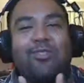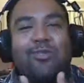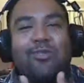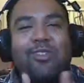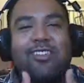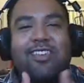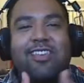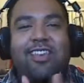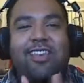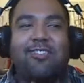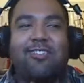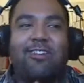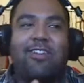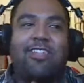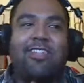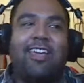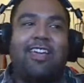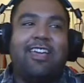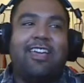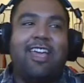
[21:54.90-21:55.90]
as I saw
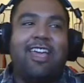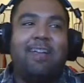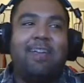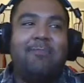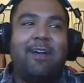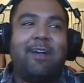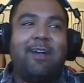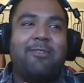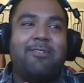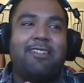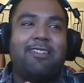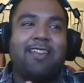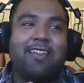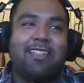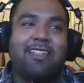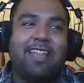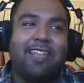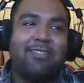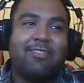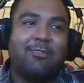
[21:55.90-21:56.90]
that game, I was
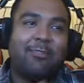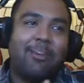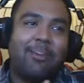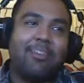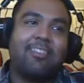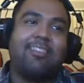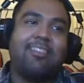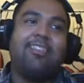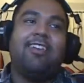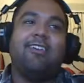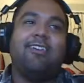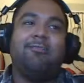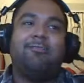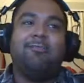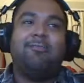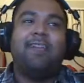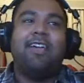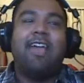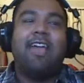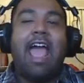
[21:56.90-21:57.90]
like, that's Greg's game.
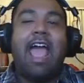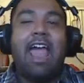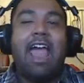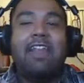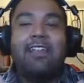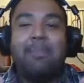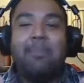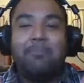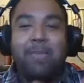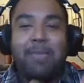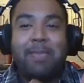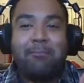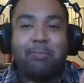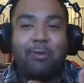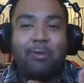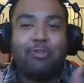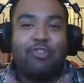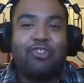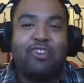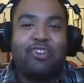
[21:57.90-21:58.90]
And the
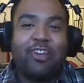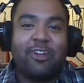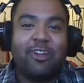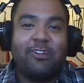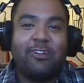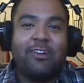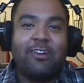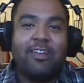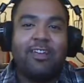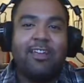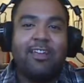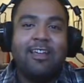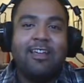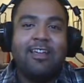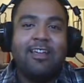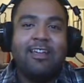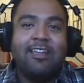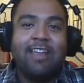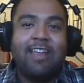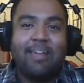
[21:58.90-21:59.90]
people cheered
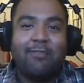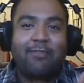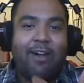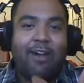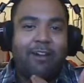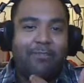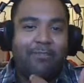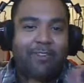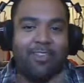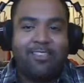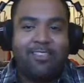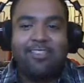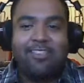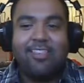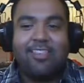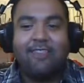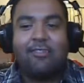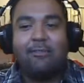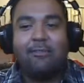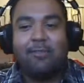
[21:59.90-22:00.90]
like Final Fantasy
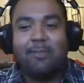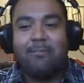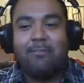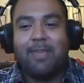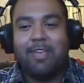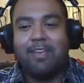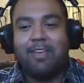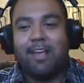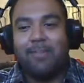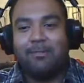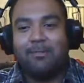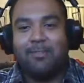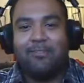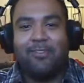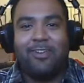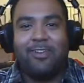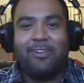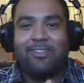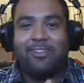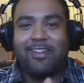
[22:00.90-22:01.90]
VII Remake got
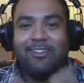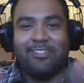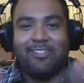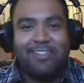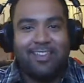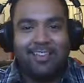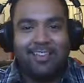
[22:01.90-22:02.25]
revealed. I was like,